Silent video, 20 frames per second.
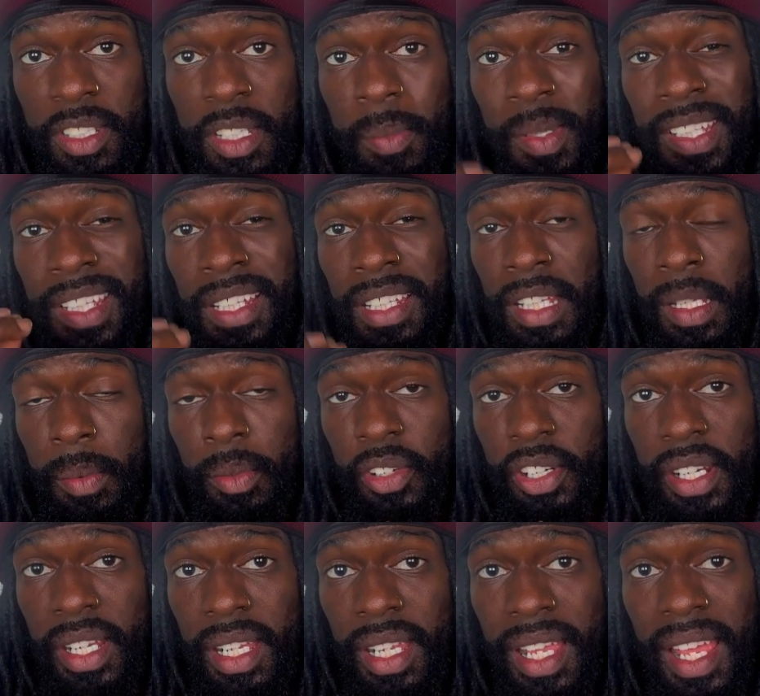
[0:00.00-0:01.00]
should be
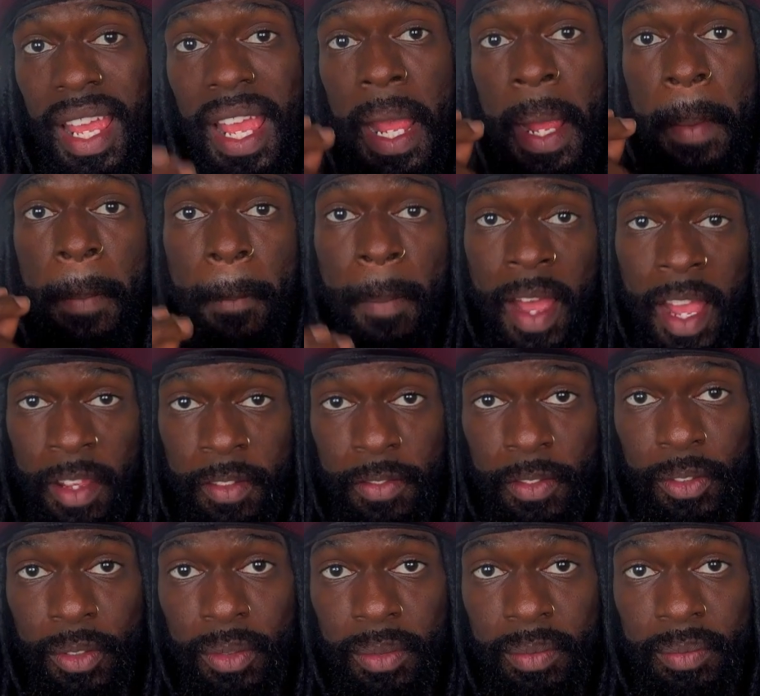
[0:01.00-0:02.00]
deliberate and
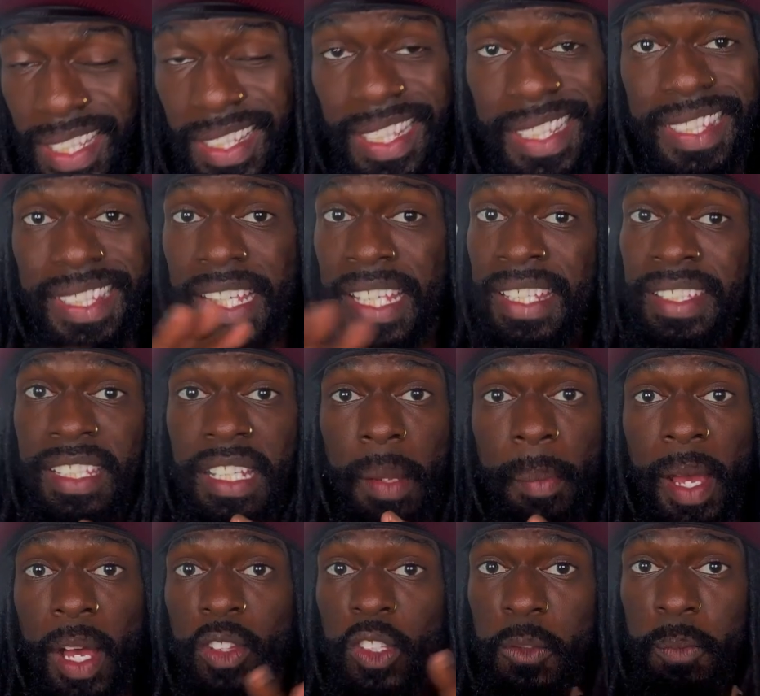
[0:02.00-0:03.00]
mindful. This isn't
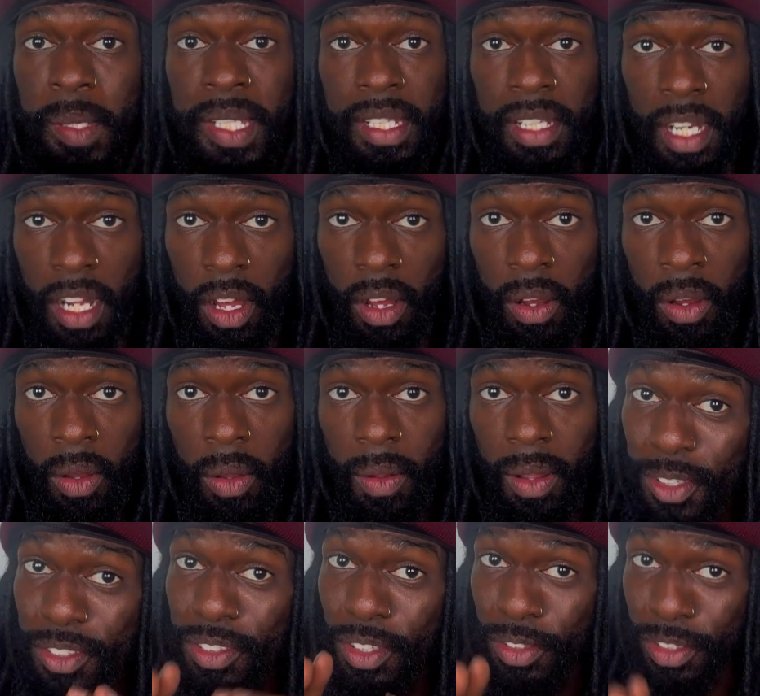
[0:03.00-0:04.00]
about speed at all.
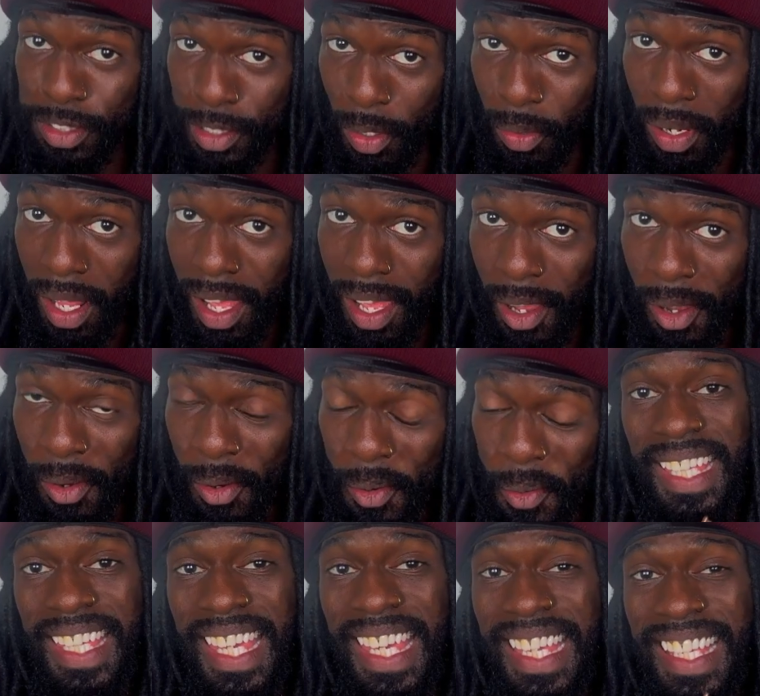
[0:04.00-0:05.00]
So slow down.
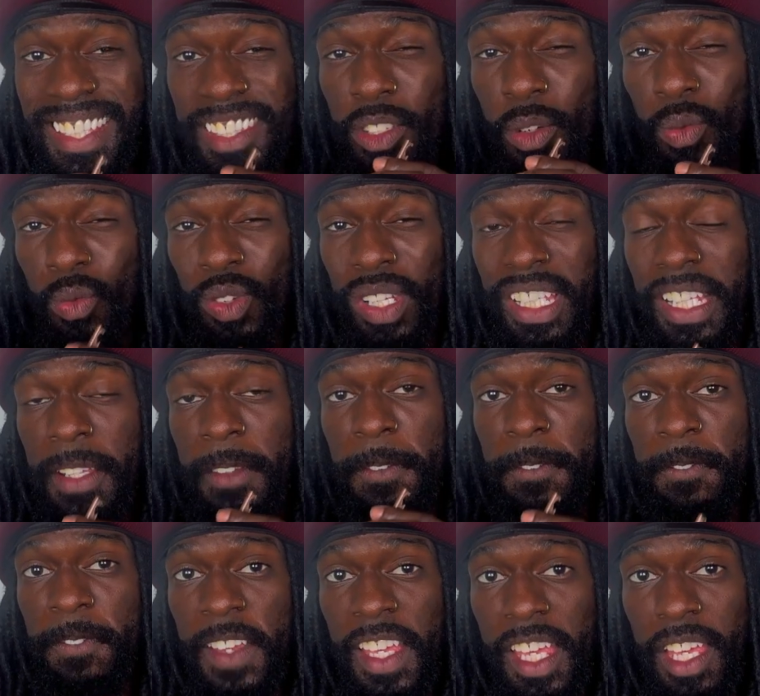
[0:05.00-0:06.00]
The key is to really
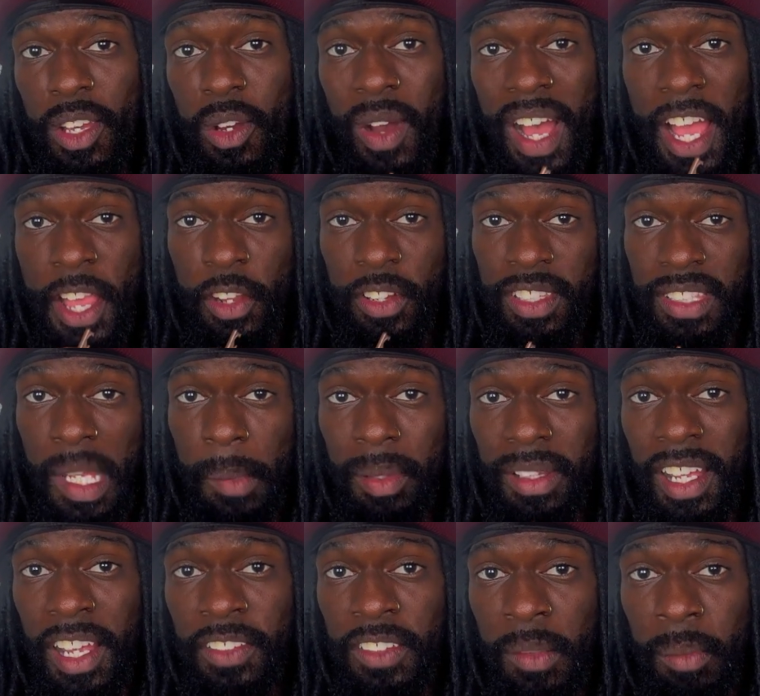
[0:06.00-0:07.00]
feel how your
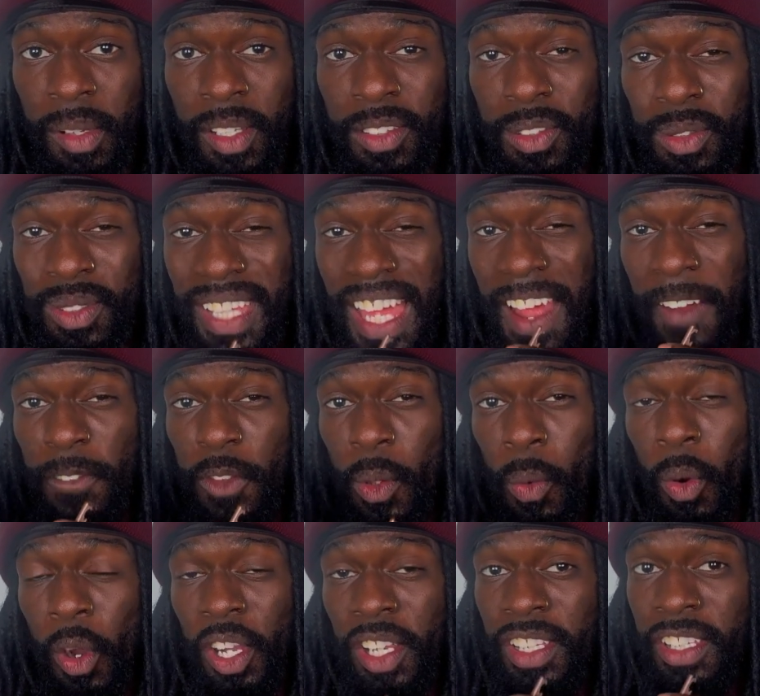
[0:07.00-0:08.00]
stabilizer muscles have to
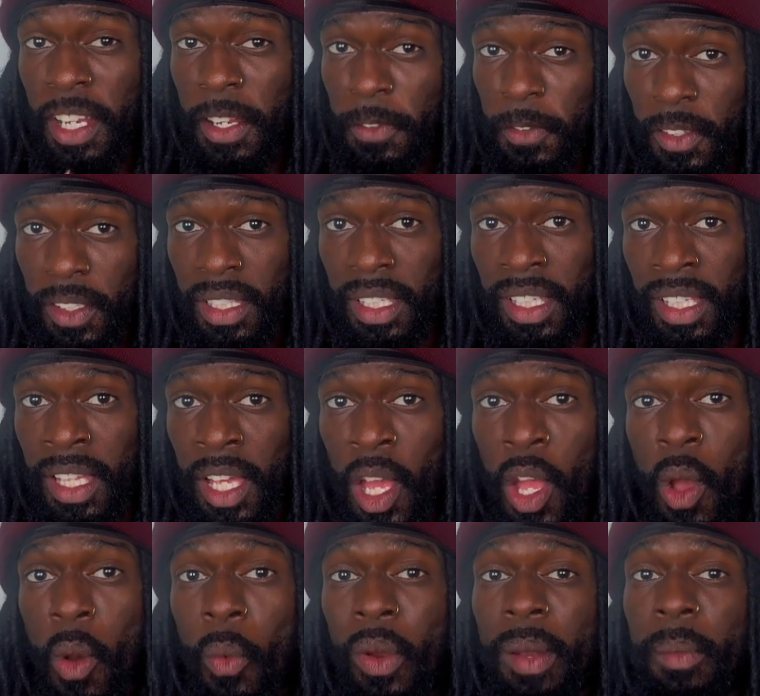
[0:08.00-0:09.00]
work differently
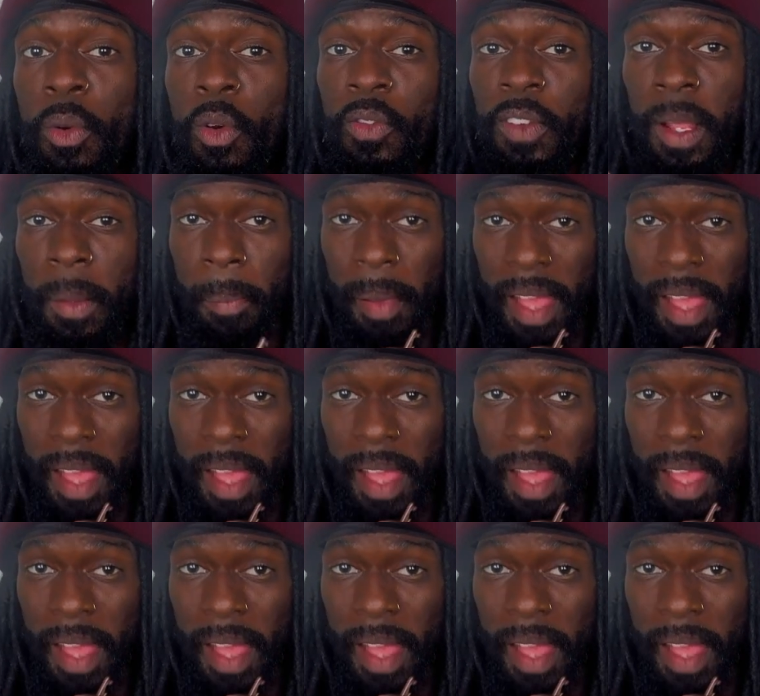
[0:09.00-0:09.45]
when moving